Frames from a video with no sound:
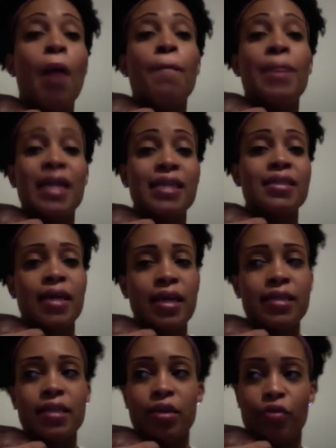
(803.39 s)
But it did
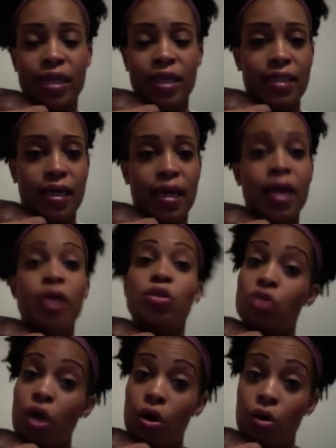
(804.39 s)
get crazy.
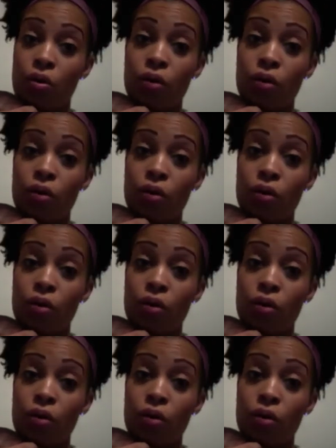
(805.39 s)
So,